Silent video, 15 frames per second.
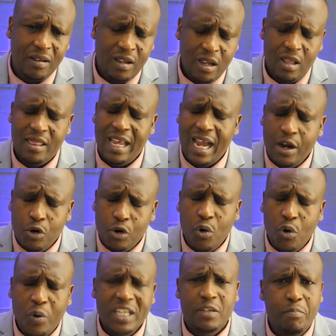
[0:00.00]
they are
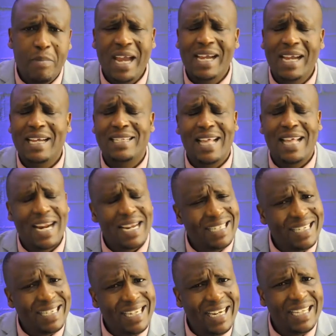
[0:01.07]
noisemakers that are
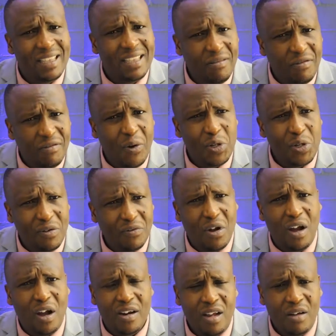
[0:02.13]
stealing the voice of
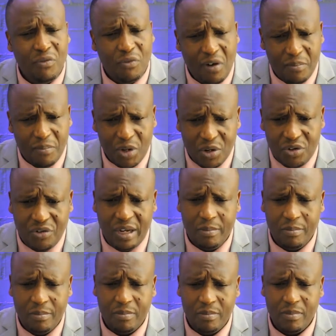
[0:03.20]
God from your
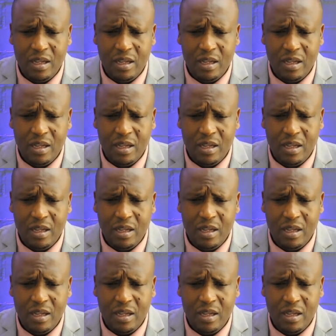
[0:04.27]
dream.